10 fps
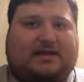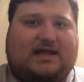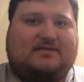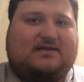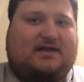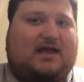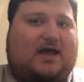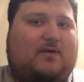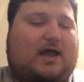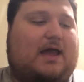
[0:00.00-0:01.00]
can't tell you
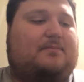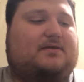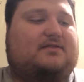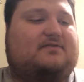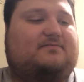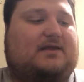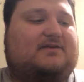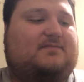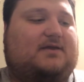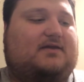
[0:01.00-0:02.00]
how happy this
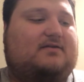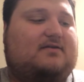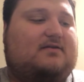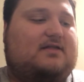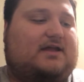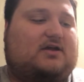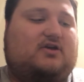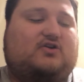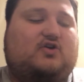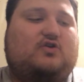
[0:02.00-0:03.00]
makes me. Like,
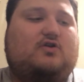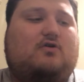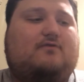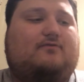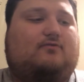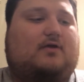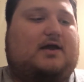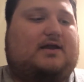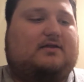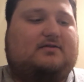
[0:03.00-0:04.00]
a good
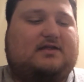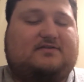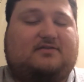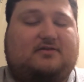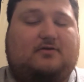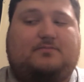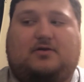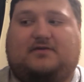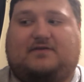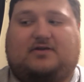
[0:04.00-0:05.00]
Override that's a
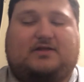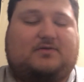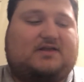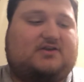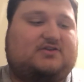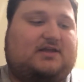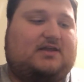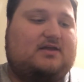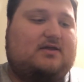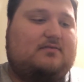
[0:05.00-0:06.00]
third-party figure that was
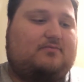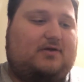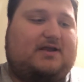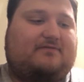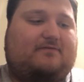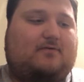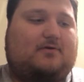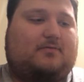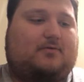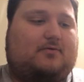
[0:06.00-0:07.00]
actually pretty
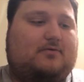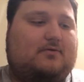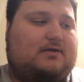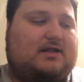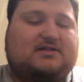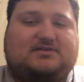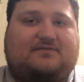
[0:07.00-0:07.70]
affordable, and it's